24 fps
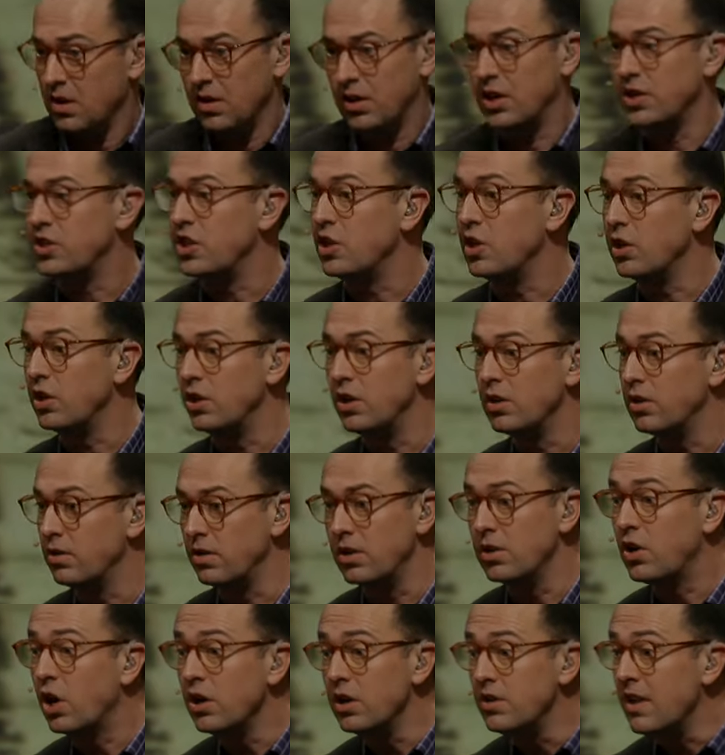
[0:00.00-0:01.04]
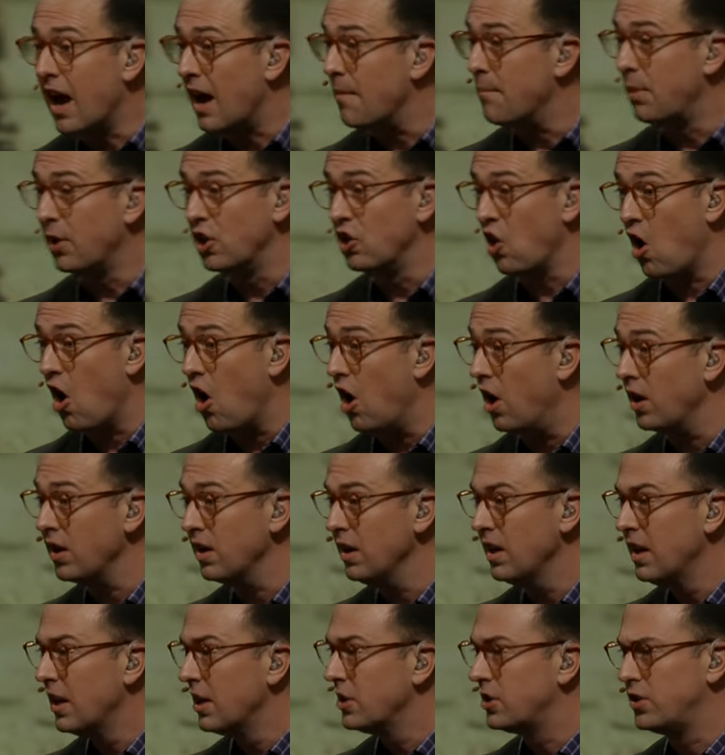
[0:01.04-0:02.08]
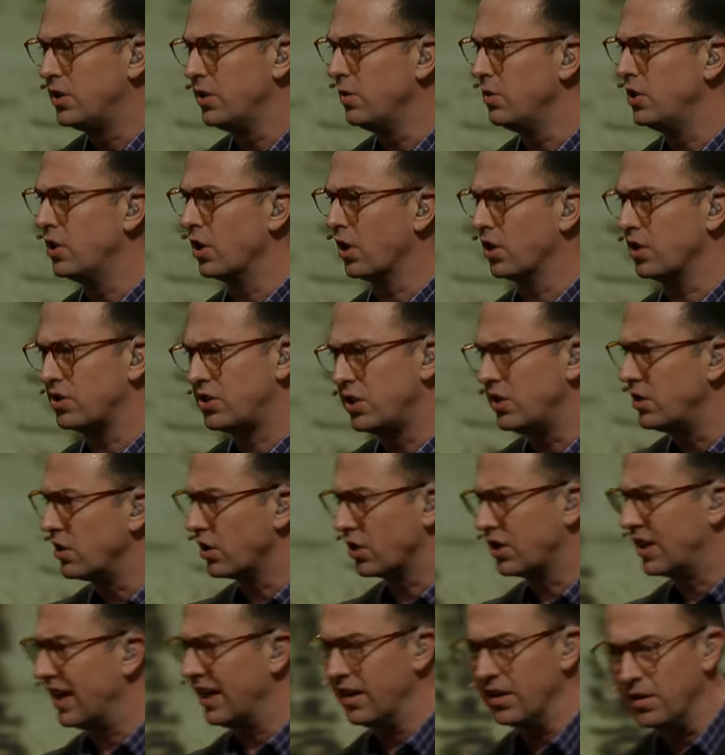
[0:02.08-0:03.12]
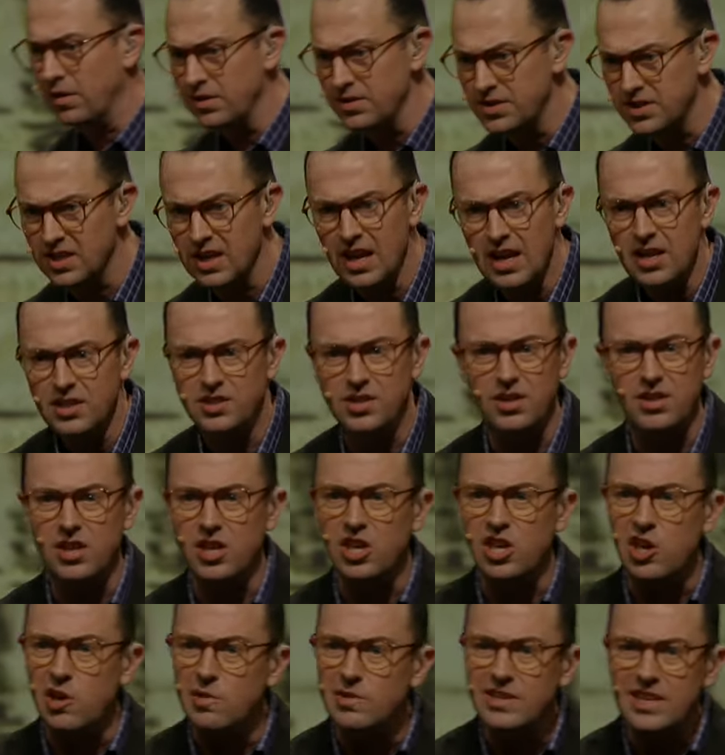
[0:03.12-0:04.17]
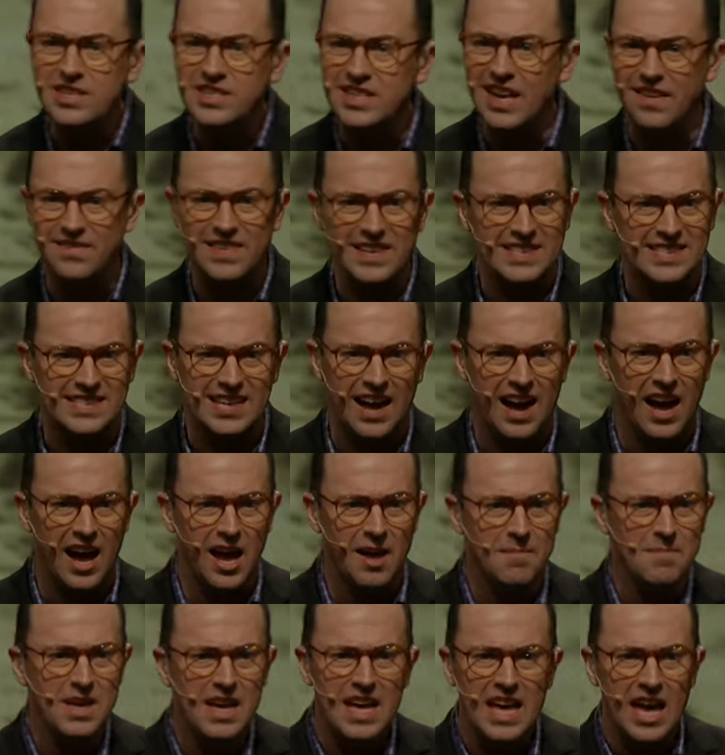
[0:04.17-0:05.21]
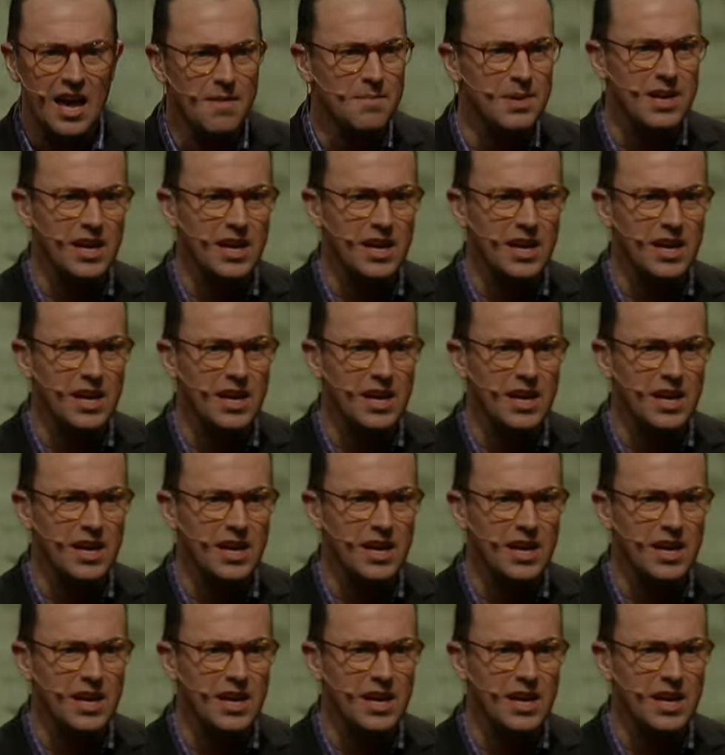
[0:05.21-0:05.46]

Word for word: because you, you, you could not belong to your, to your guilds, to the unions of this time, and